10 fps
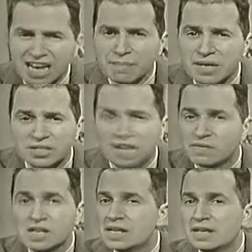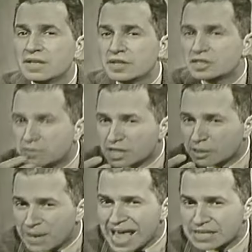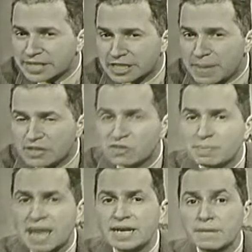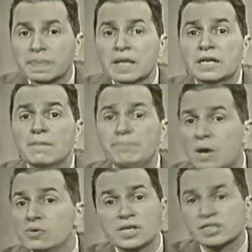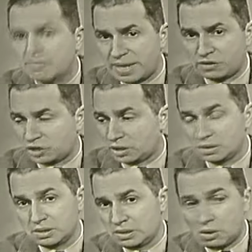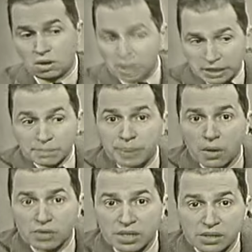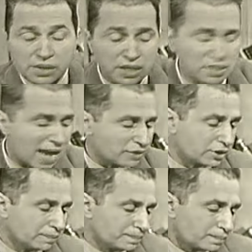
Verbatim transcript: elements of this, the plastic speech of painting composes the picture or composes the statue.